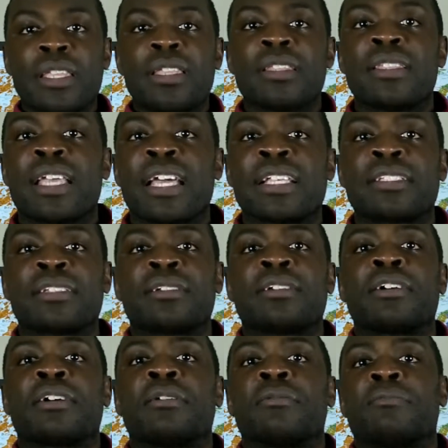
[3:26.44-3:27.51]
that
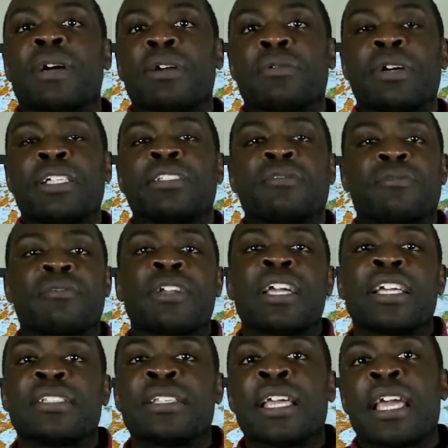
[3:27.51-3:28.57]
my wife's
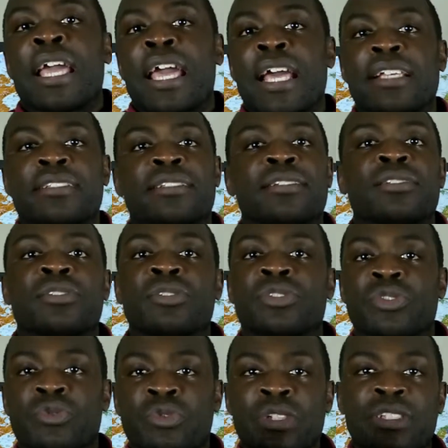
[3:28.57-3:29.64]
friend asked us to
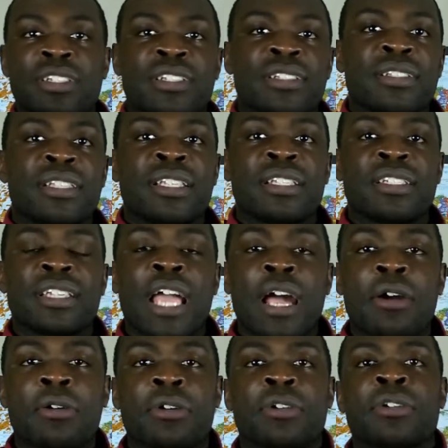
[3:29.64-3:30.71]
squeegee the
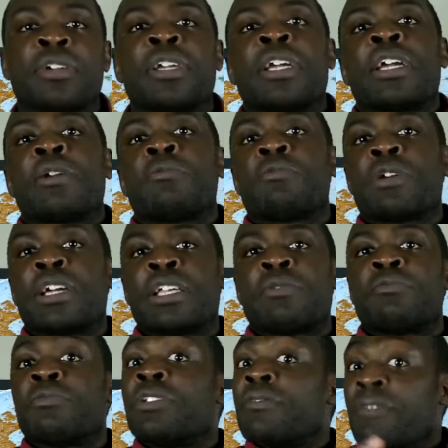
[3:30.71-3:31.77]
shower
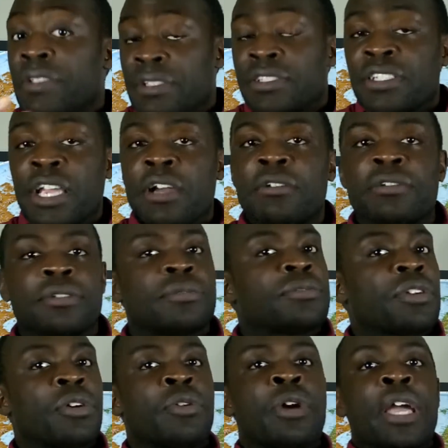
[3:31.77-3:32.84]
when we finished showering.
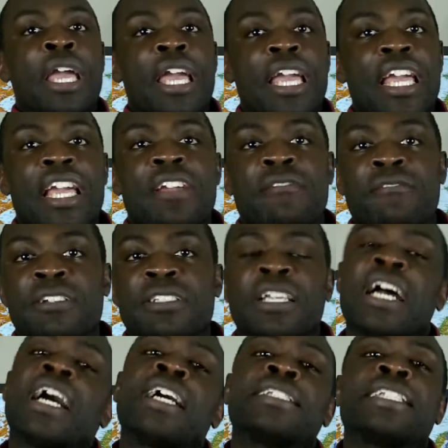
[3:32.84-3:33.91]
So every
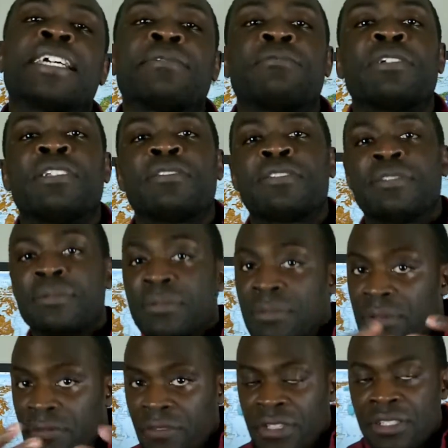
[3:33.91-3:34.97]
time that we
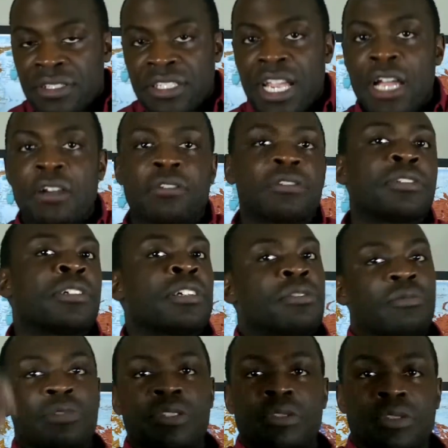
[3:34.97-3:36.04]
finished showering,
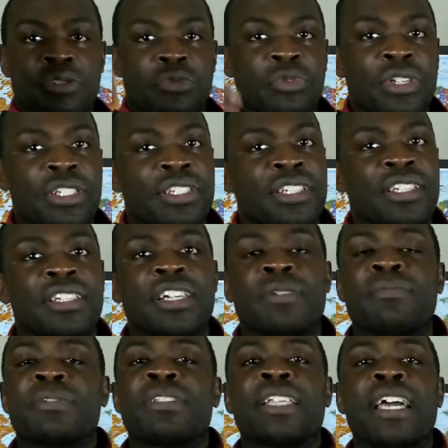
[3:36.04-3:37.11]
we squeegee
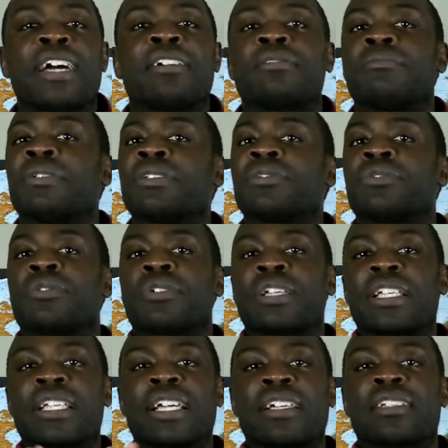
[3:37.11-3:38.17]
up and down and make sure
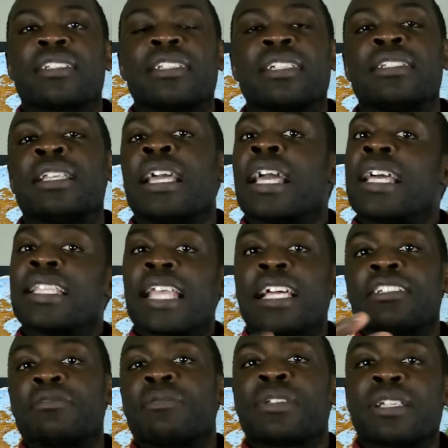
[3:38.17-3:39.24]
it got clean. And
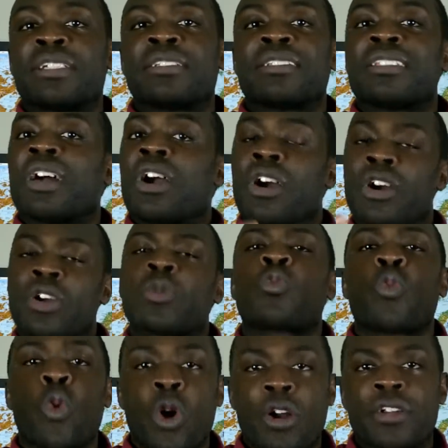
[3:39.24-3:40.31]
that is because of the
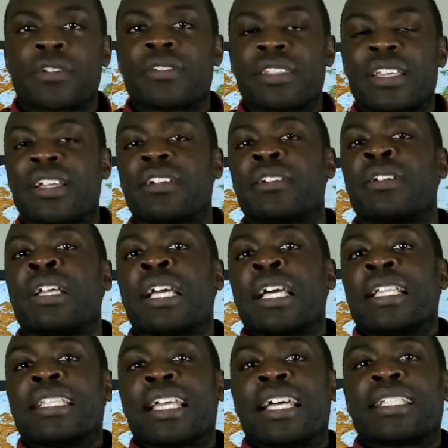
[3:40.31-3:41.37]
hard water there
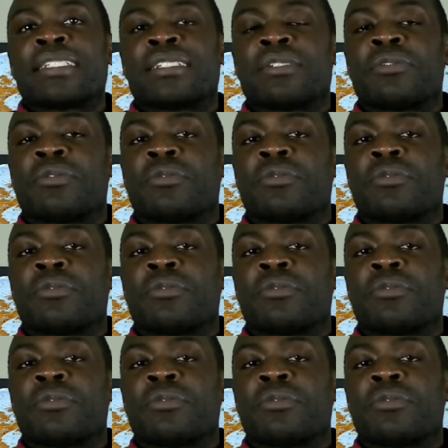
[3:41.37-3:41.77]
that